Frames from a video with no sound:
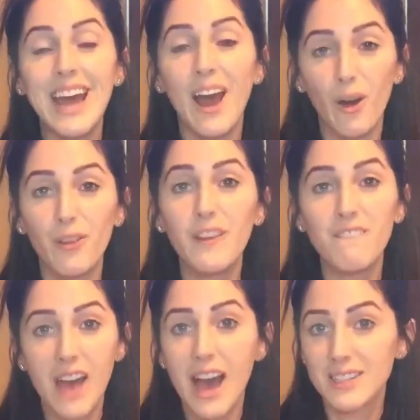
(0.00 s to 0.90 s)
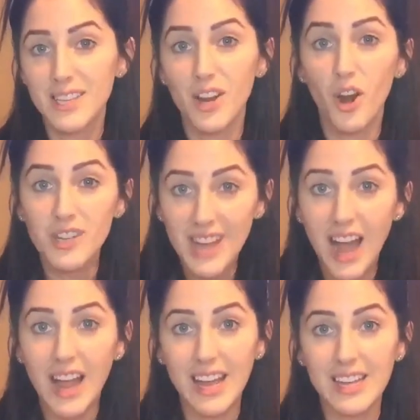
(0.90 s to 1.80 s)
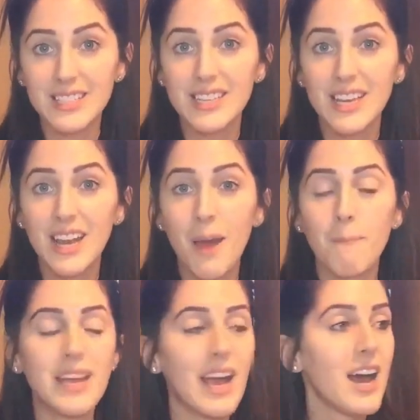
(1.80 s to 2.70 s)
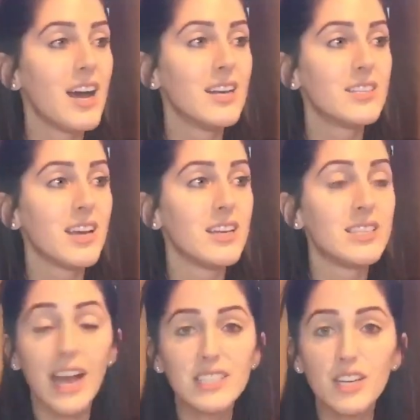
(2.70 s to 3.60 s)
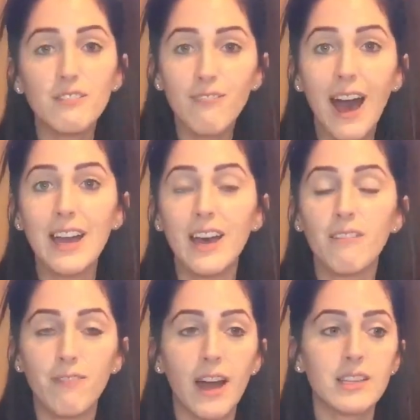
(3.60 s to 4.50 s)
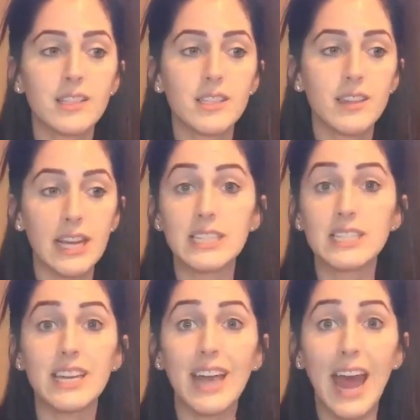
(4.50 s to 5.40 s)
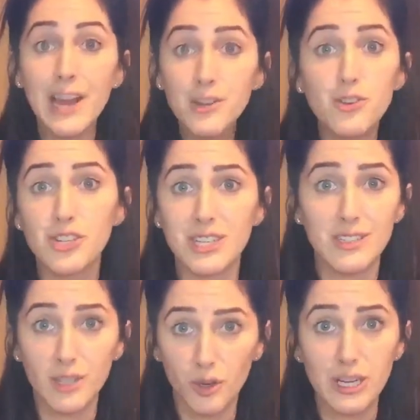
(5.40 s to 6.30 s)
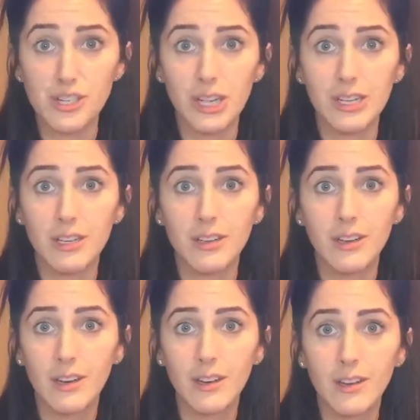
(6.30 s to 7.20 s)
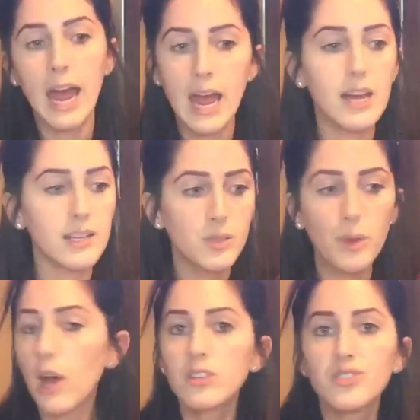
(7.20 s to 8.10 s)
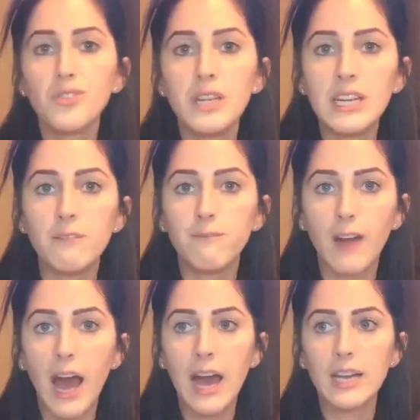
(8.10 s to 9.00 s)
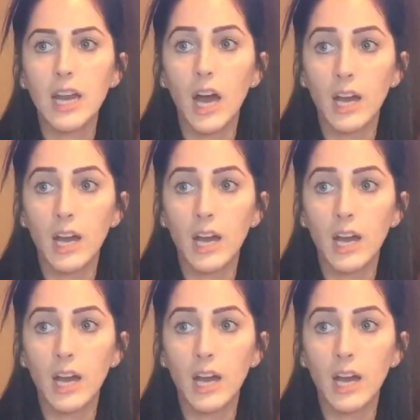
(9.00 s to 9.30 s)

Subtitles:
healthy fats in our diet because dietary fat affects things like androgen secretion. And we also need fat,